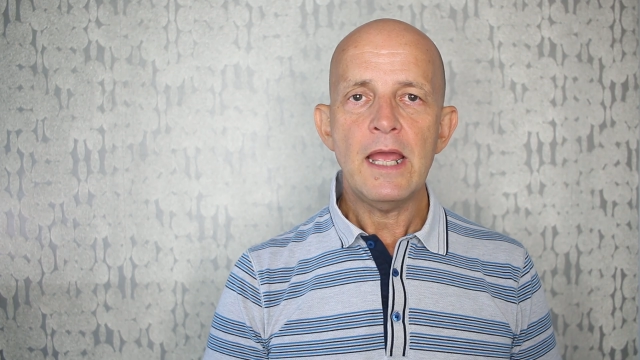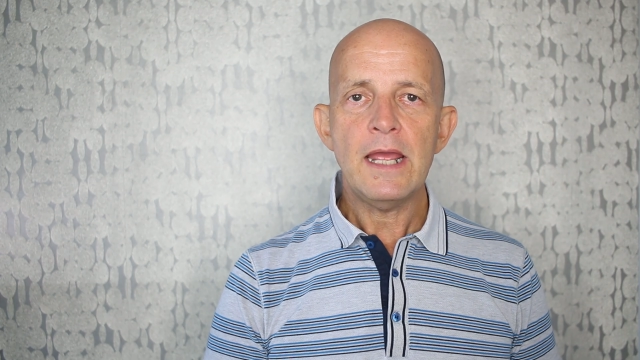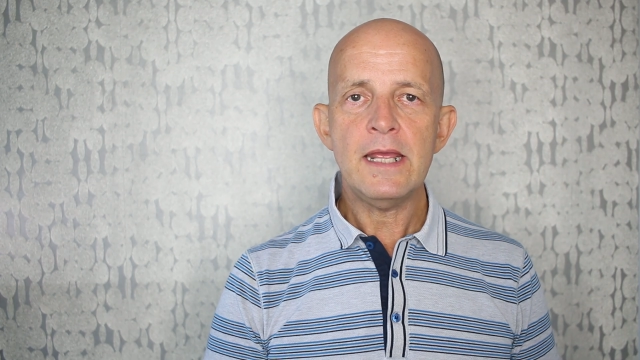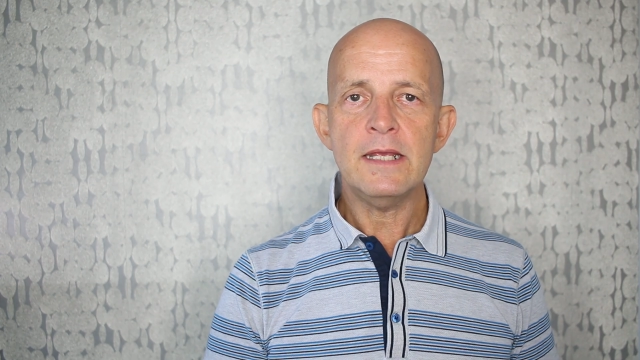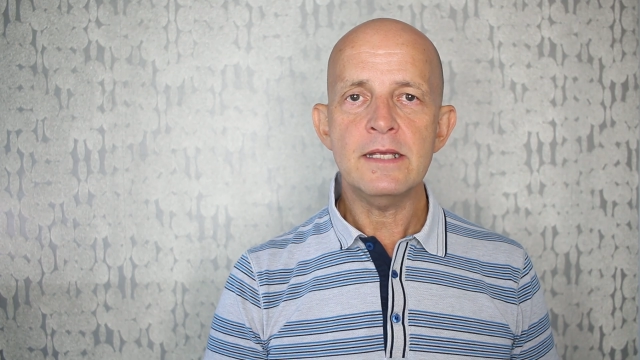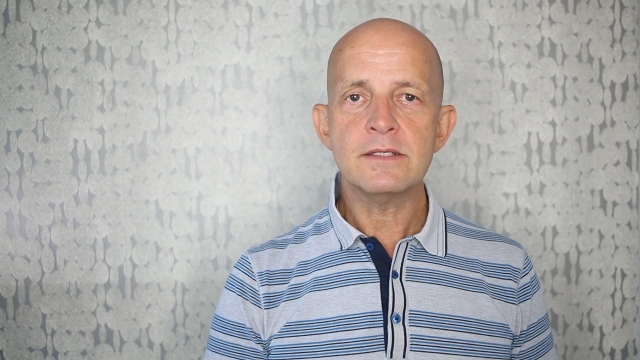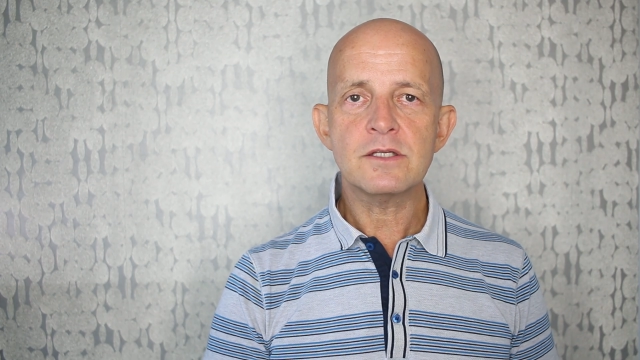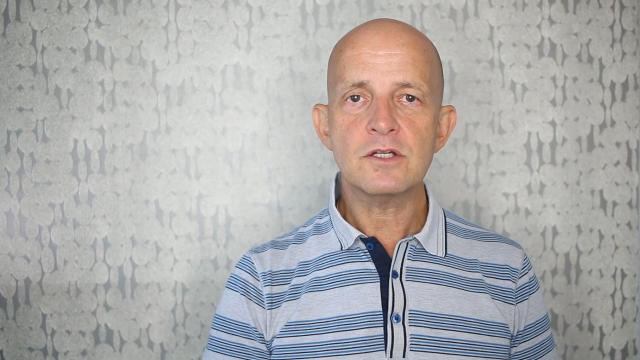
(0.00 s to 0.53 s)

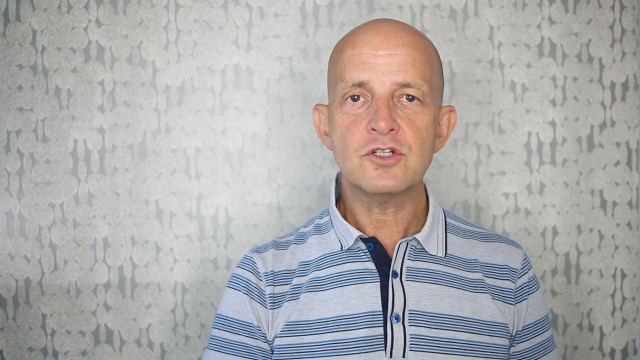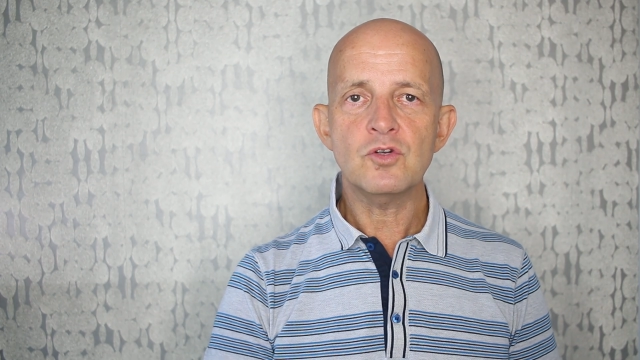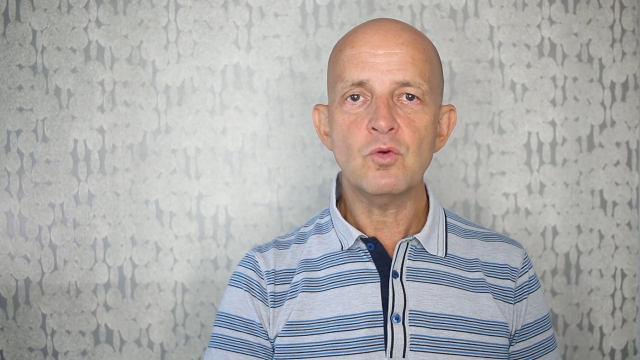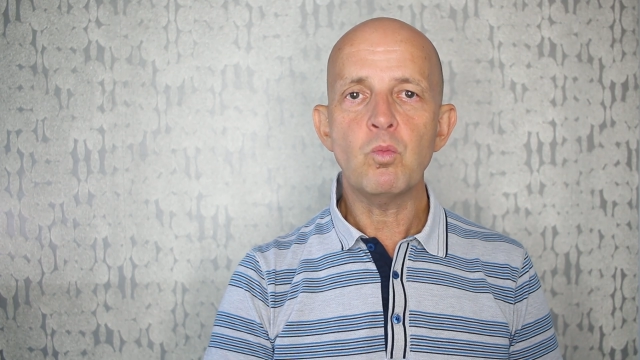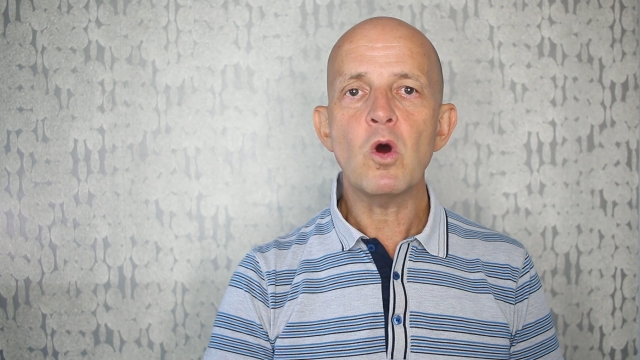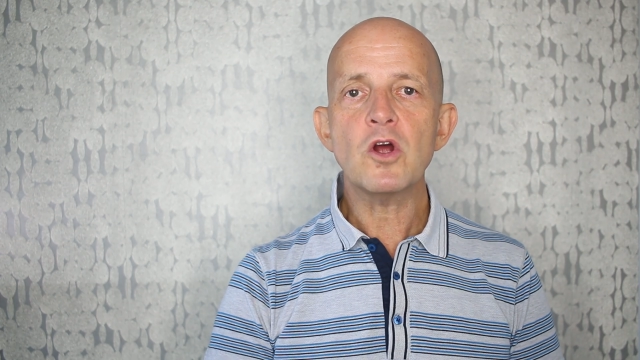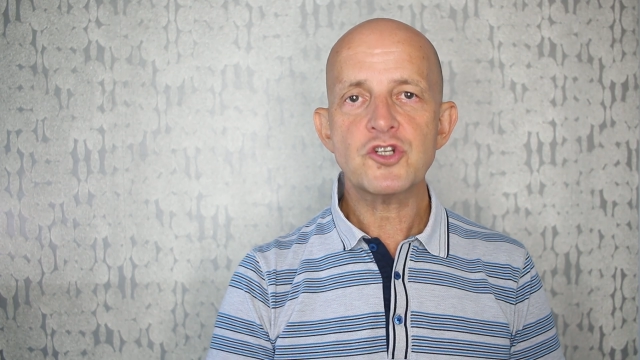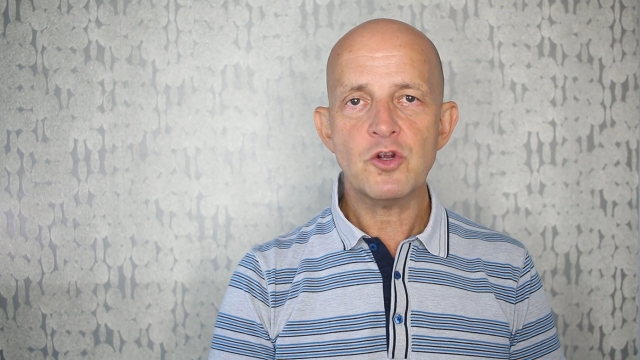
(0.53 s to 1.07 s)
is to
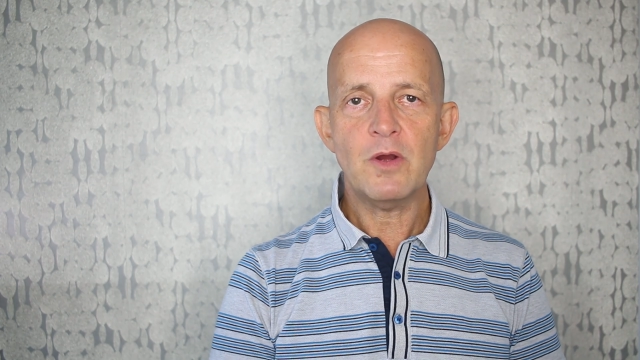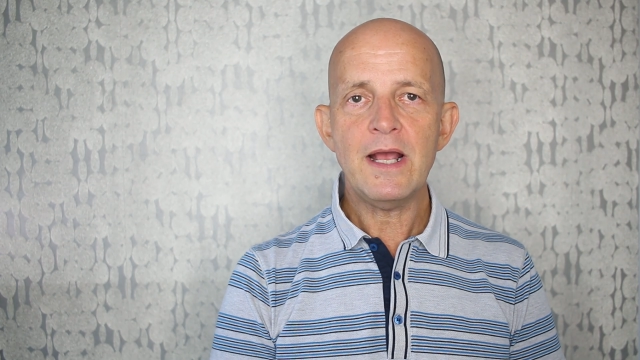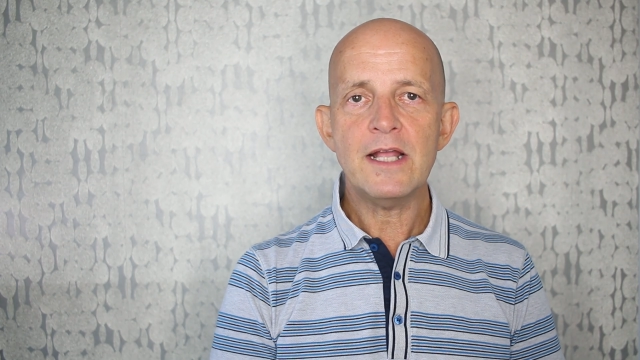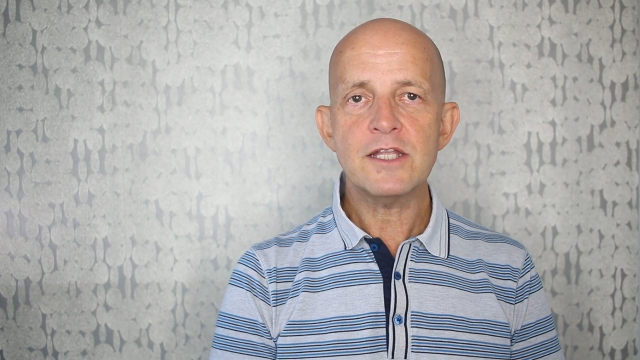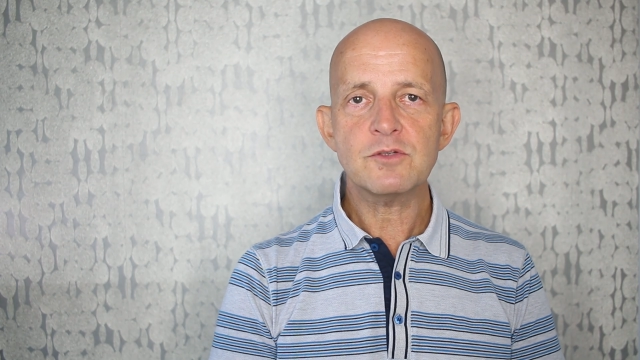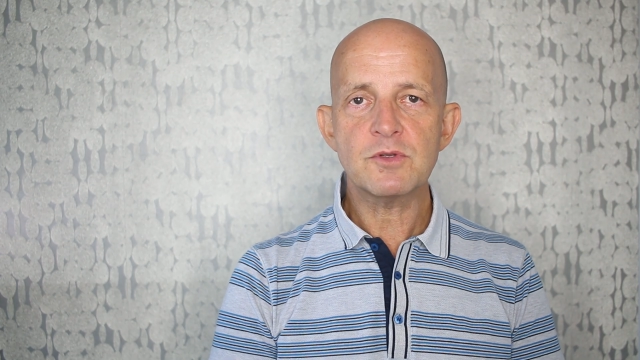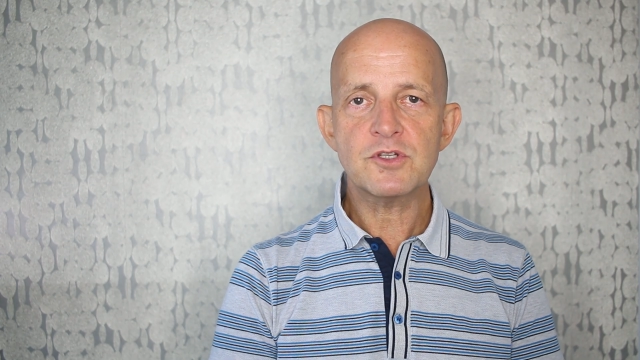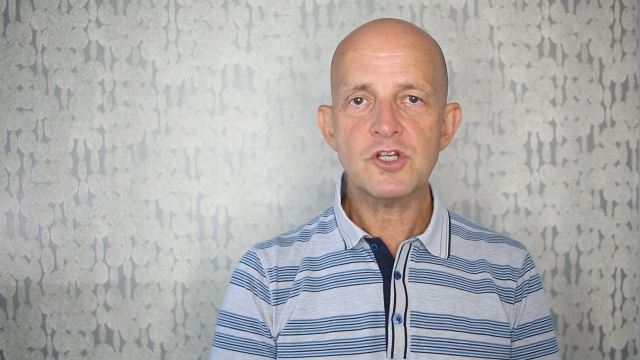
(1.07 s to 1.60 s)
wash your
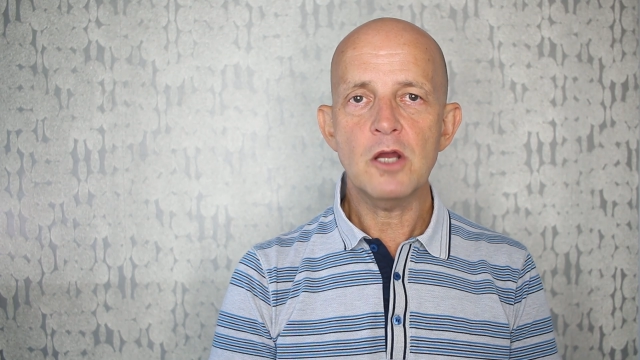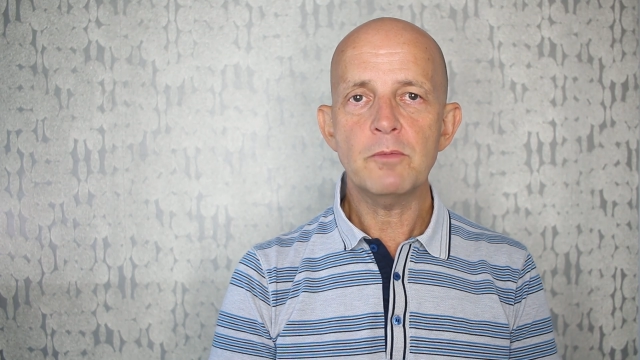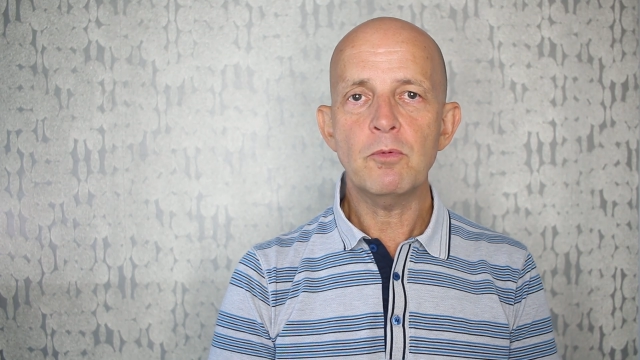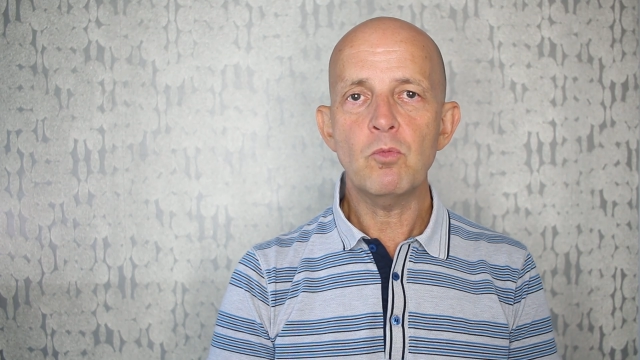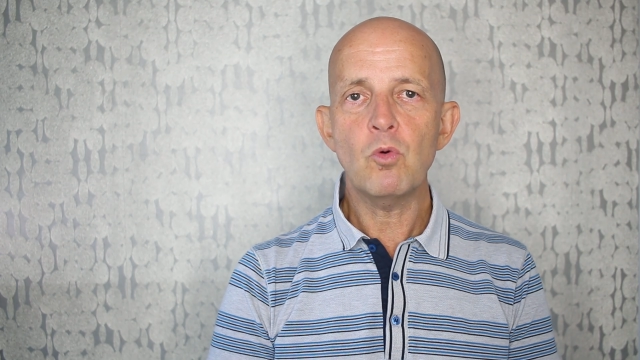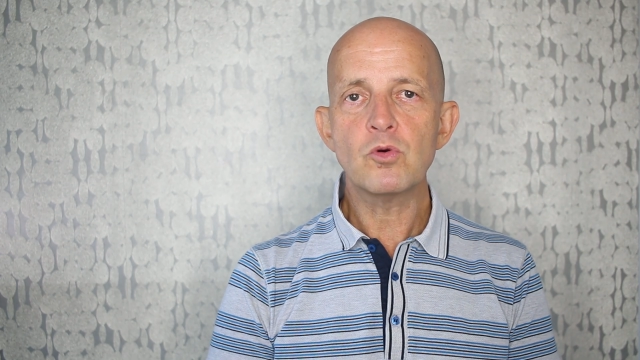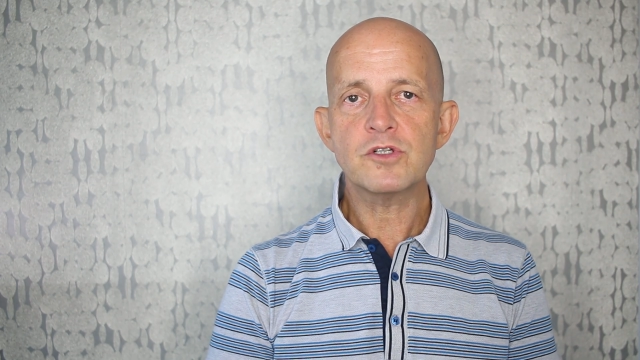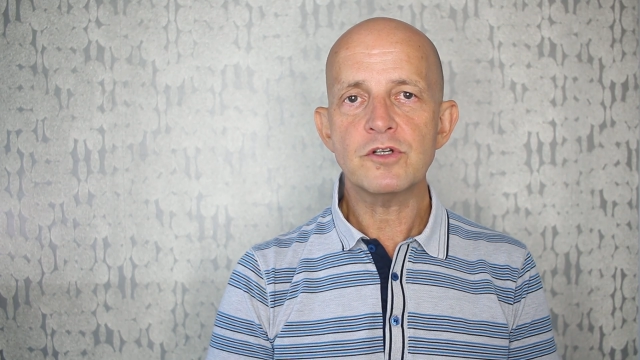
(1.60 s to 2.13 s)
hands with soap
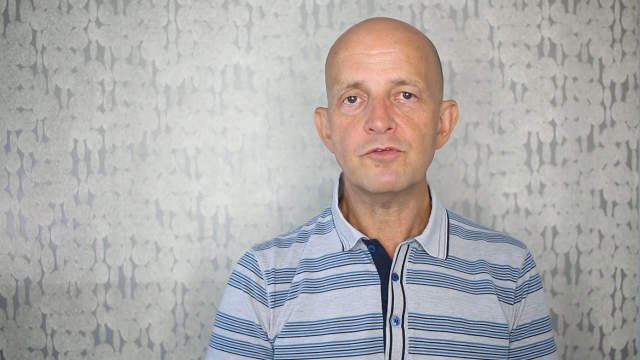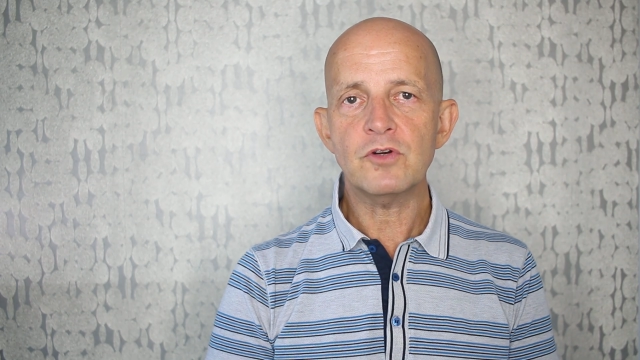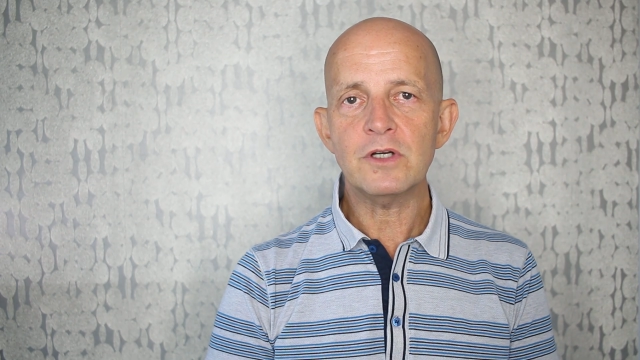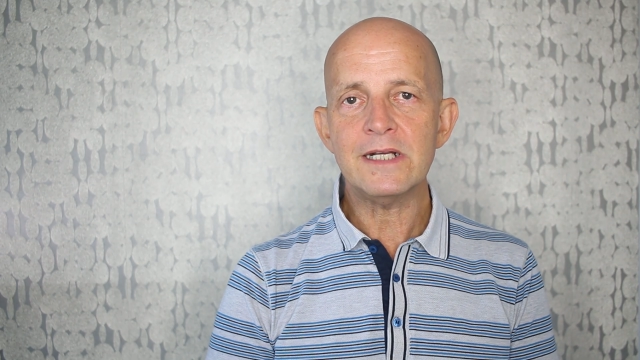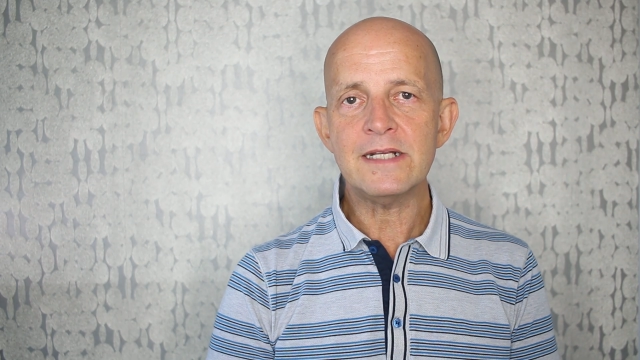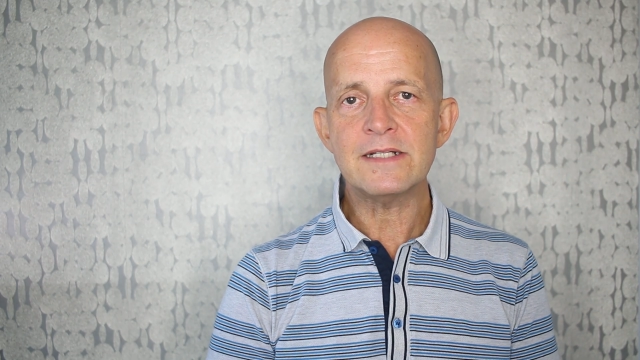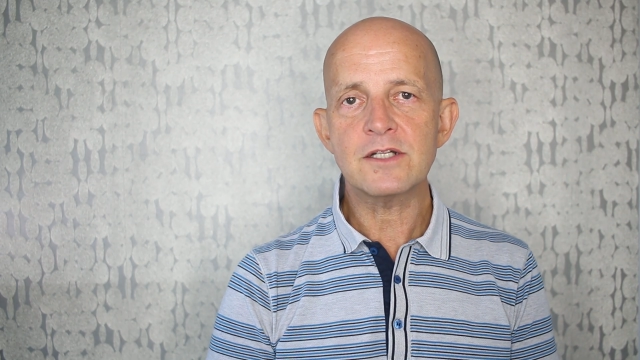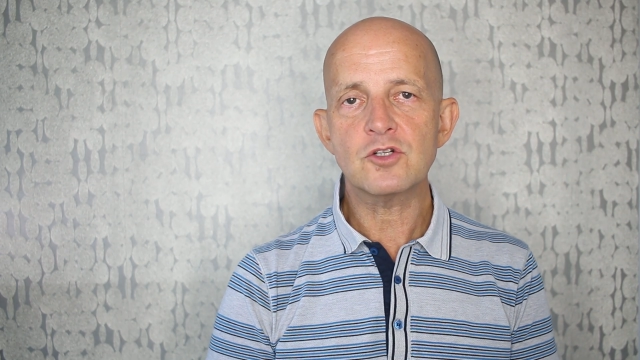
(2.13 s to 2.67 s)
and water for
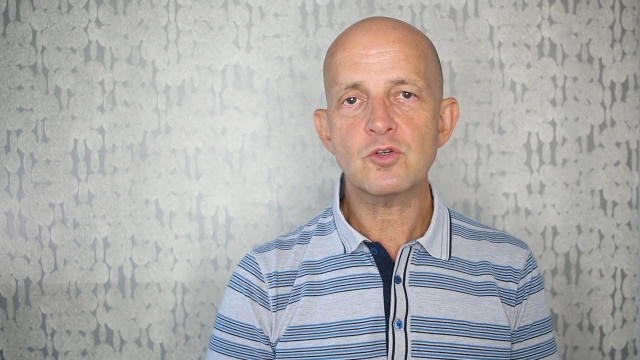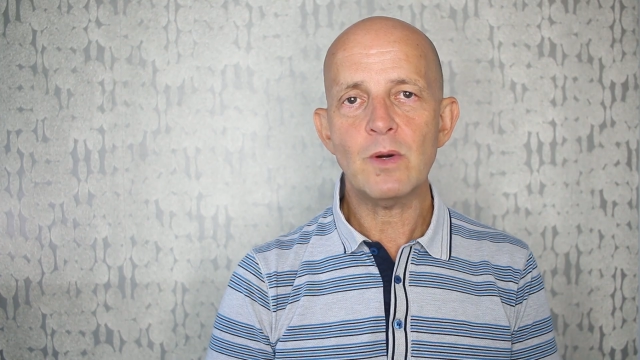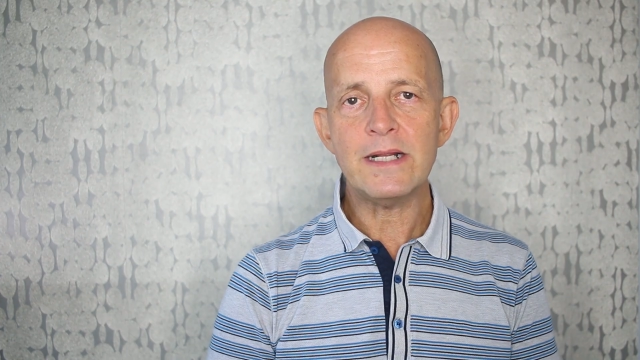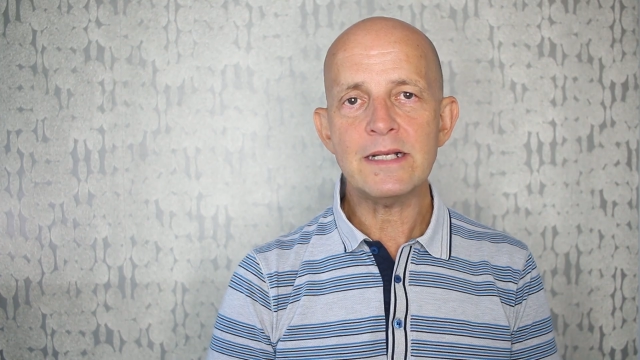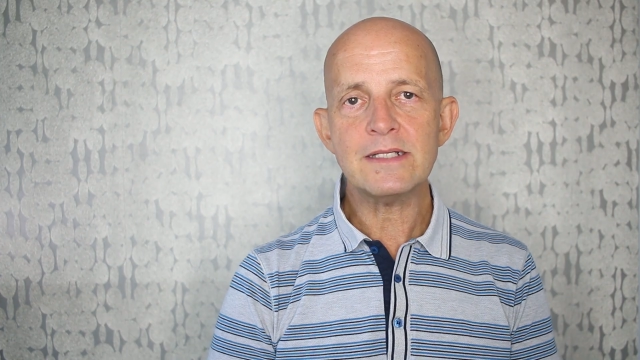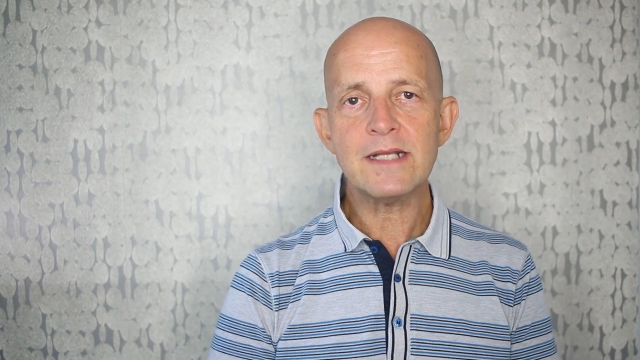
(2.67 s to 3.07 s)
at least 20